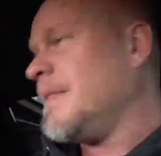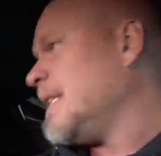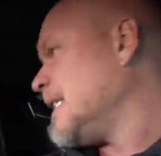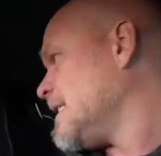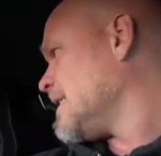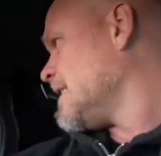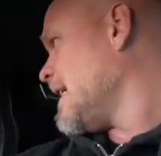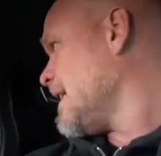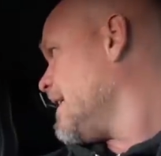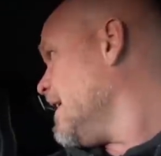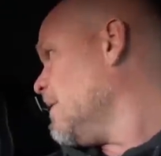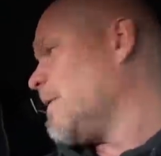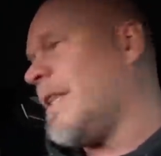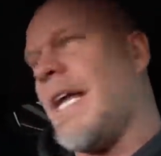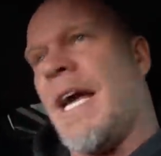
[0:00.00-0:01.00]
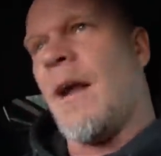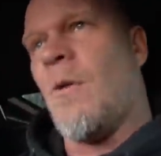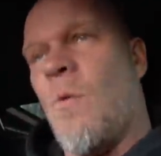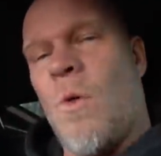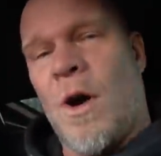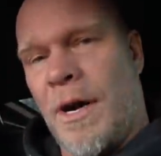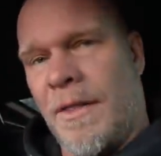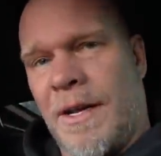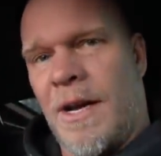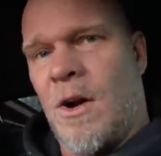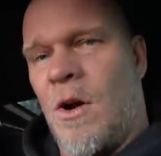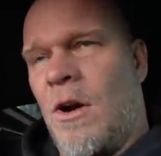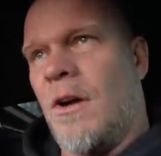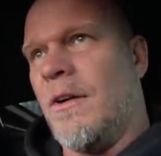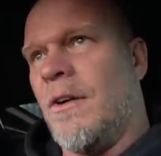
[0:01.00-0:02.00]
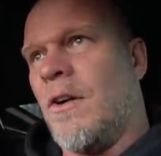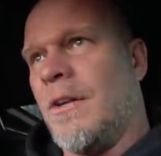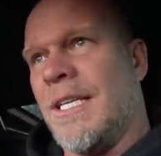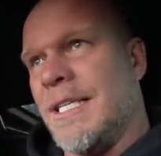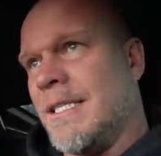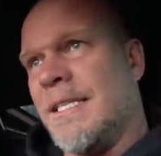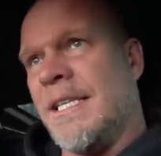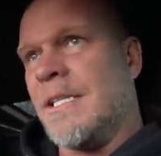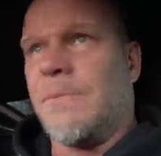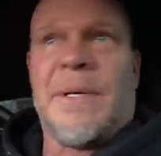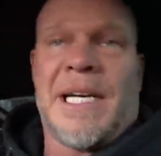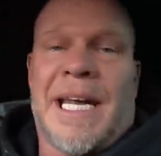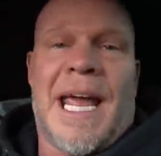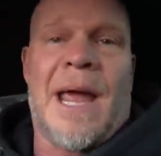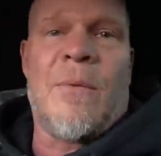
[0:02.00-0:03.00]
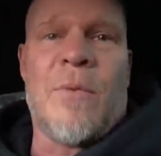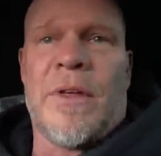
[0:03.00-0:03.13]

This is like the only thing I don't want in the car are these seats, but it came